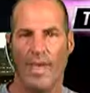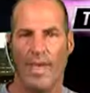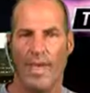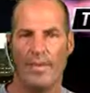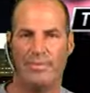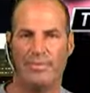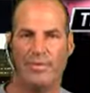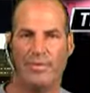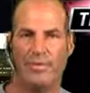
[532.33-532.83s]

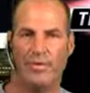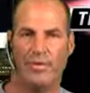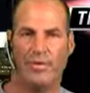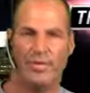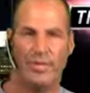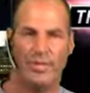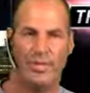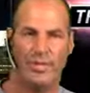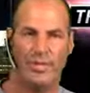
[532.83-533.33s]

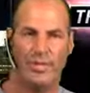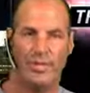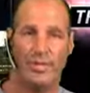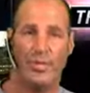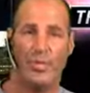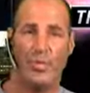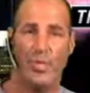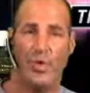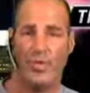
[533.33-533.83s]
Absolutely. It's
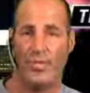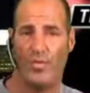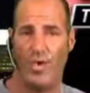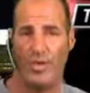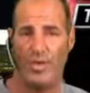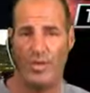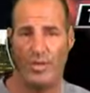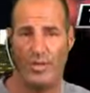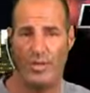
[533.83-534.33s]
good work,
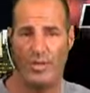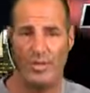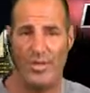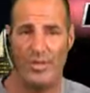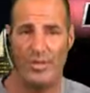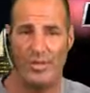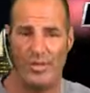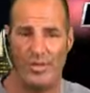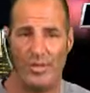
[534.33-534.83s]
Roger. Well, it's
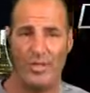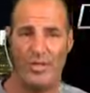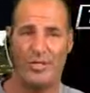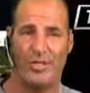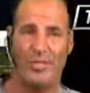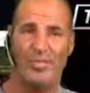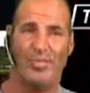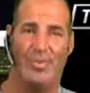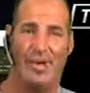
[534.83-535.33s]
great to talk
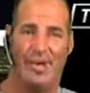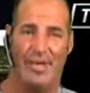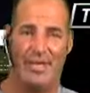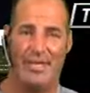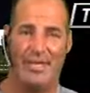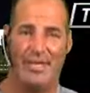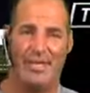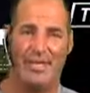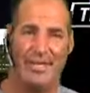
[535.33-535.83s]
to you,
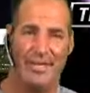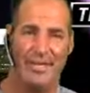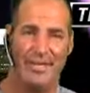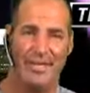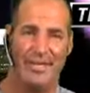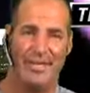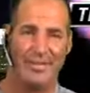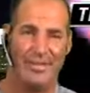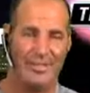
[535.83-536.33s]
buddy, and
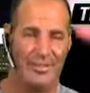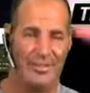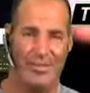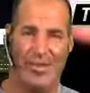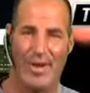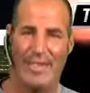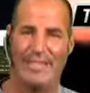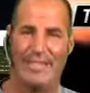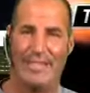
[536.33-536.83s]
some
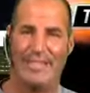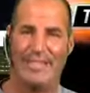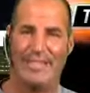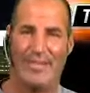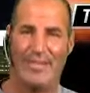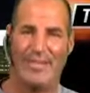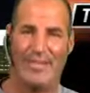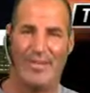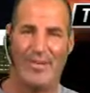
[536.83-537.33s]
great
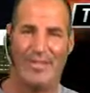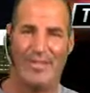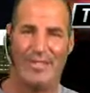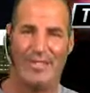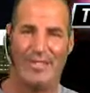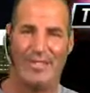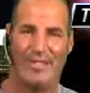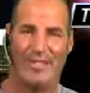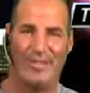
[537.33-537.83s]
days out there in
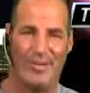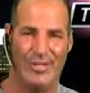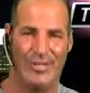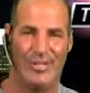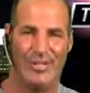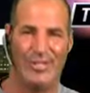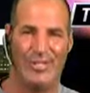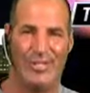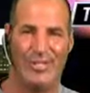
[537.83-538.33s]
St. Louis.
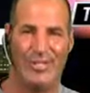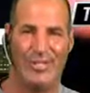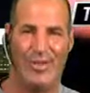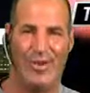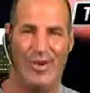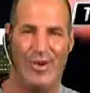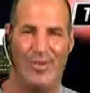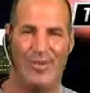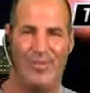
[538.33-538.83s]
Good luck to
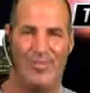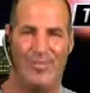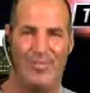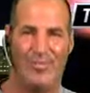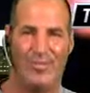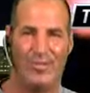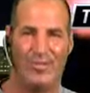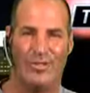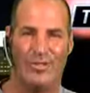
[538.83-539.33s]
your Cardinal
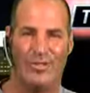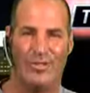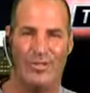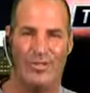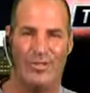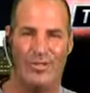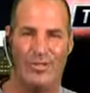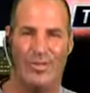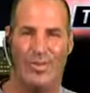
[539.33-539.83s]
football team
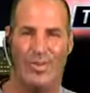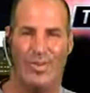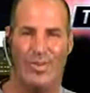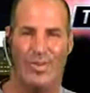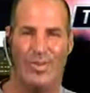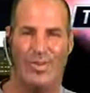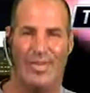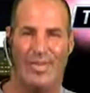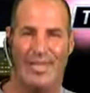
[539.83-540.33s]
in the Super
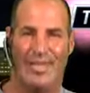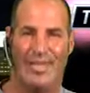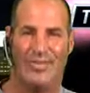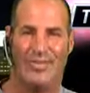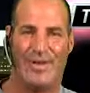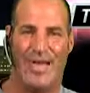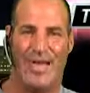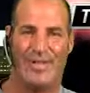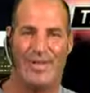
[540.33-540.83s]
Bowl, and
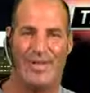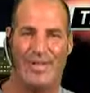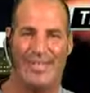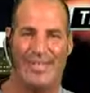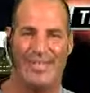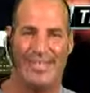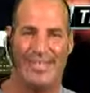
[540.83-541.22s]
thanks for hopping on